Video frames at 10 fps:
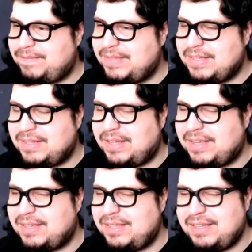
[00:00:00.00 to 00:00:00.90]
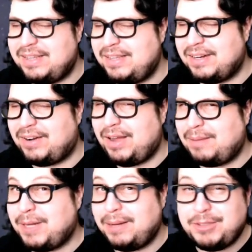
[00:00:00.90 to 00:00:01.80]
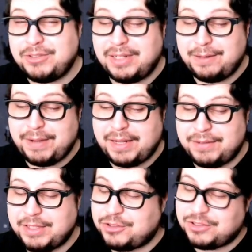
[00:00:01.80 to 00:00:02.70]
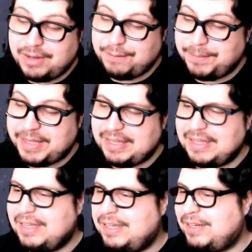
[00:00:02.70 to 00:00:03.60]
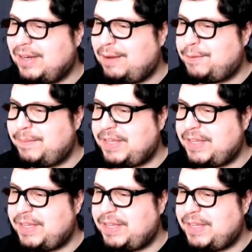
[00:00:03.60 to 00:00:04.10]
Like, you know, I'm just not a fan of it. It's just not for me. Not for me.